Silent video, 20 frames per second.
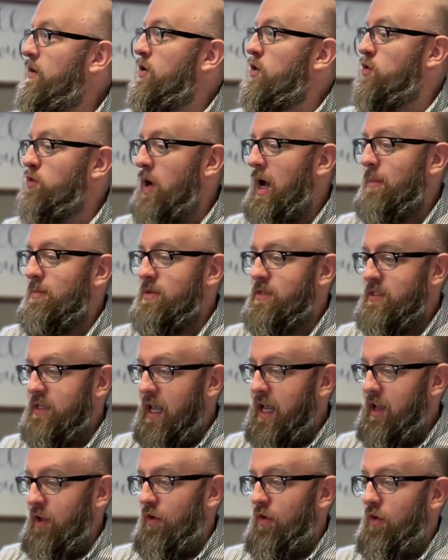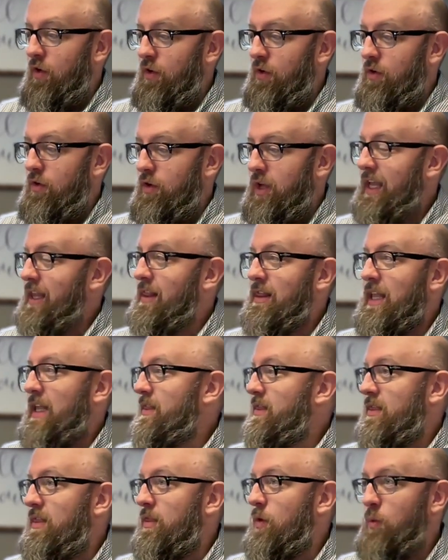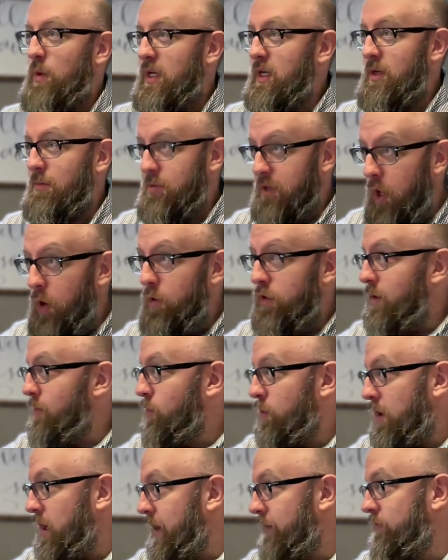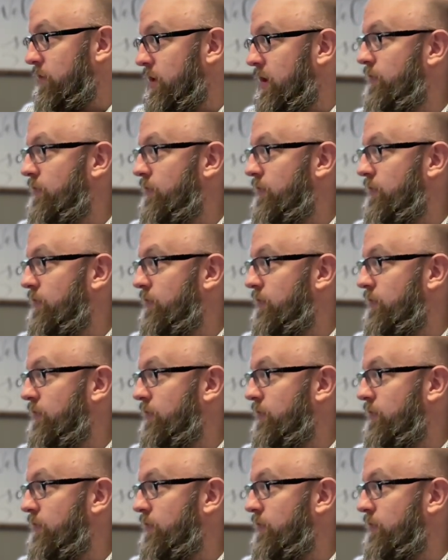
to drop sail and let the wind blow them wherever.